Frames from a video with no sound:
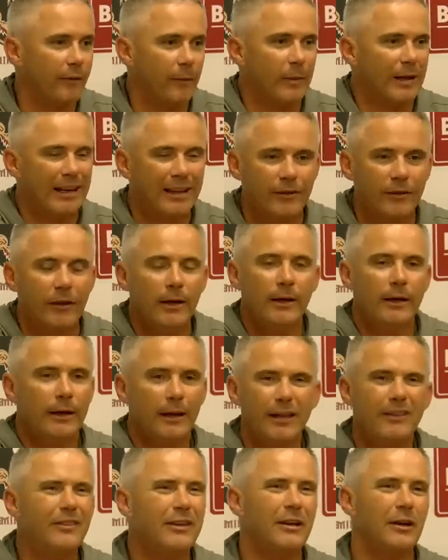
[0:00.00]
I mean, his
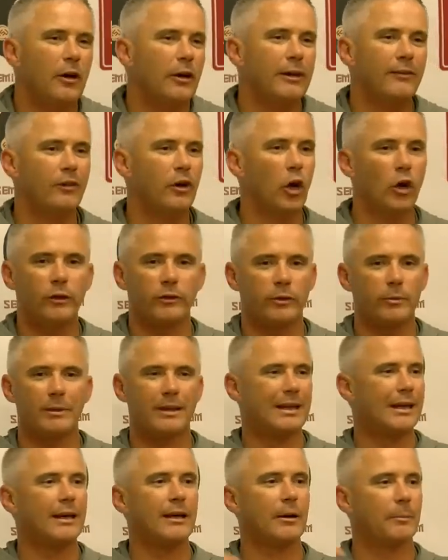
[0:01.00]
even even on some of
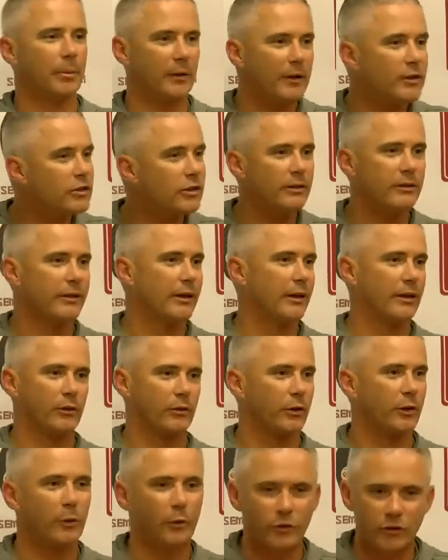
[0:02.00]
the incompletions that he
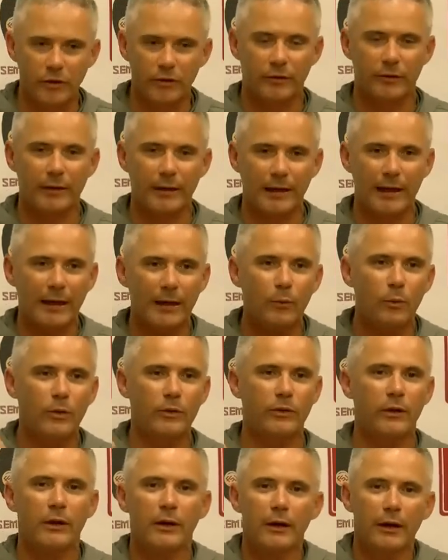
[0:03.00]
threw, it was just like he
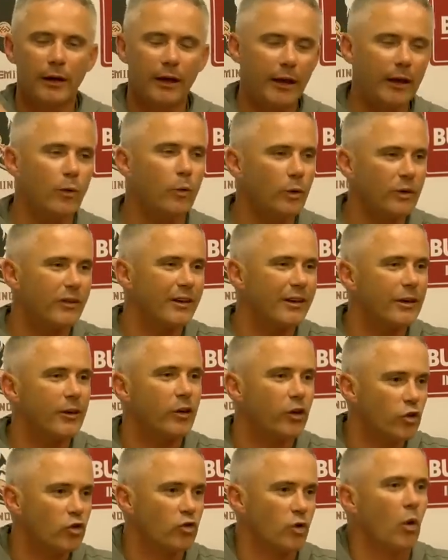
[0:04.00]
was he was in
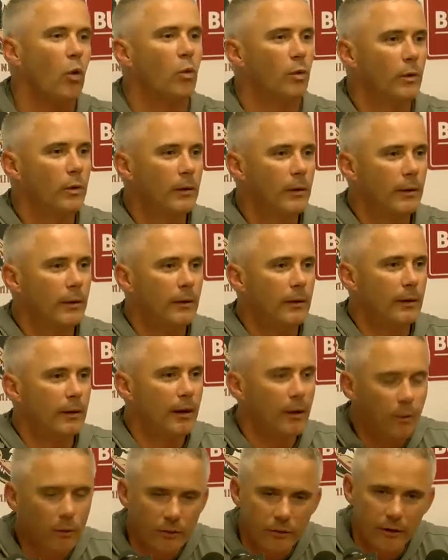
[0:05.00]
control
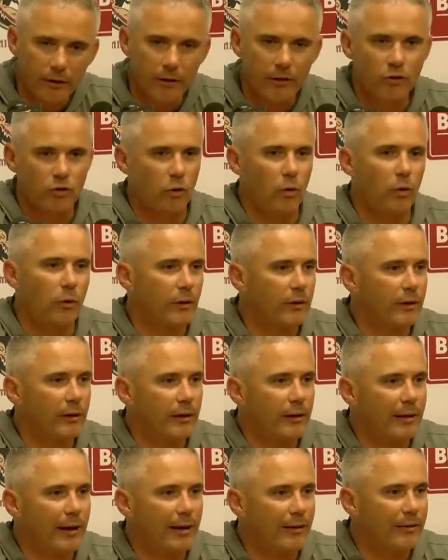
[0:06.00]
he was in control
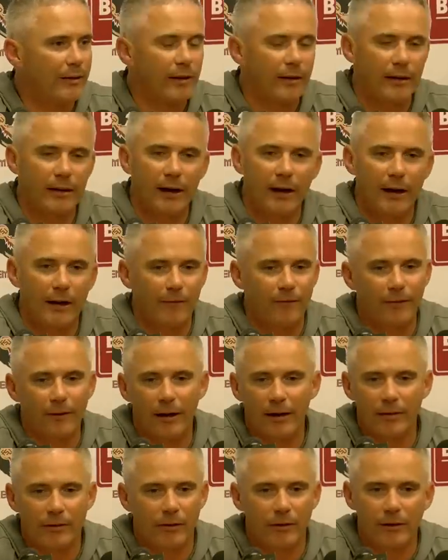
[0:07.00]
in that second half, and
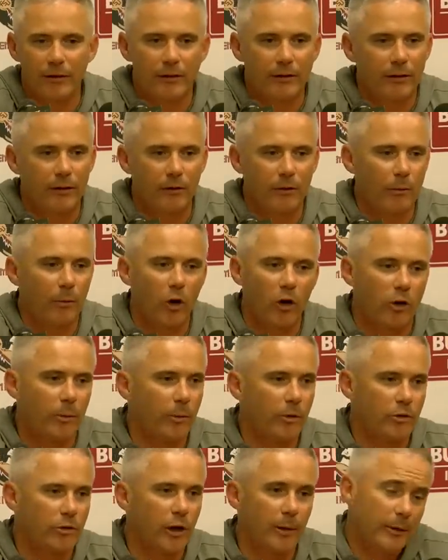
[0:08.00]
I thought he did a
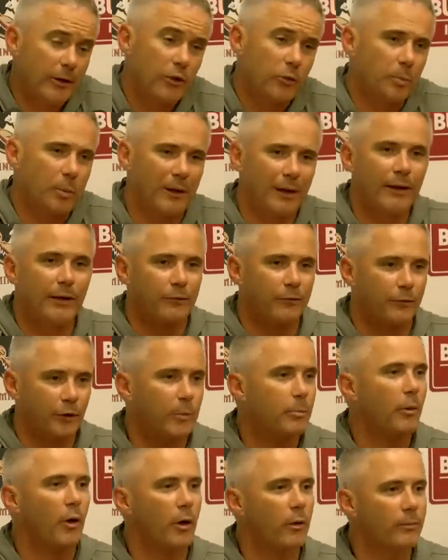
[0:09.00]
remarkable job. He just played
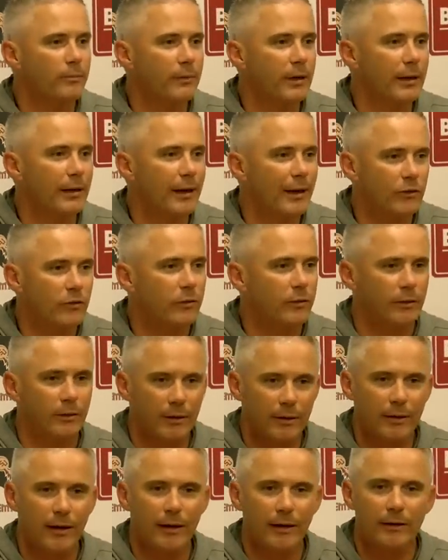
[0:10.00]
football, and that's the
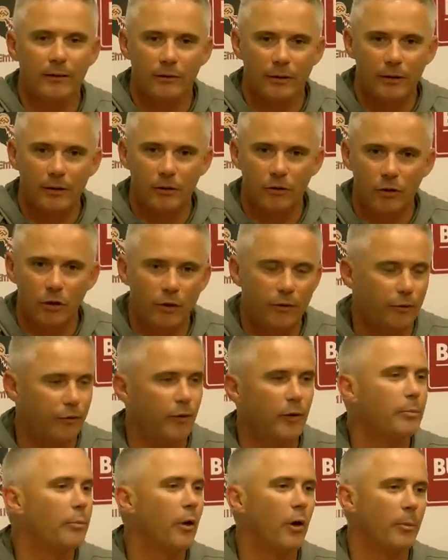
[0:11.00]
guy is a good
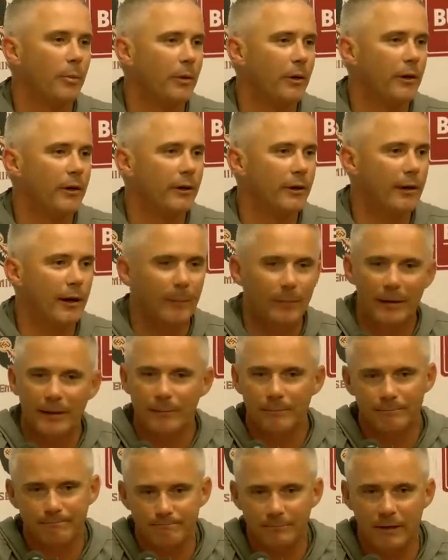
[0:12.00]
football player. And I
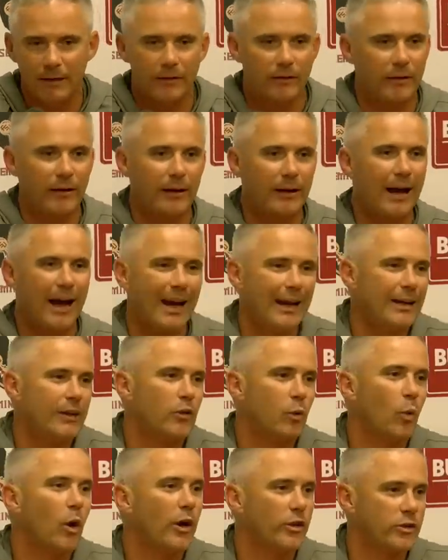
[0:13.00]
mean, like I said, I get
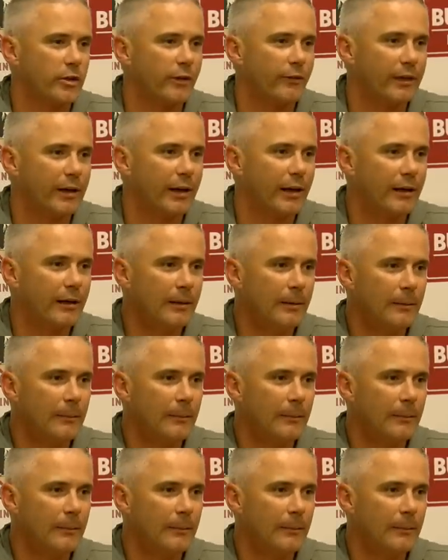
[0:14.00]
to watch it every day.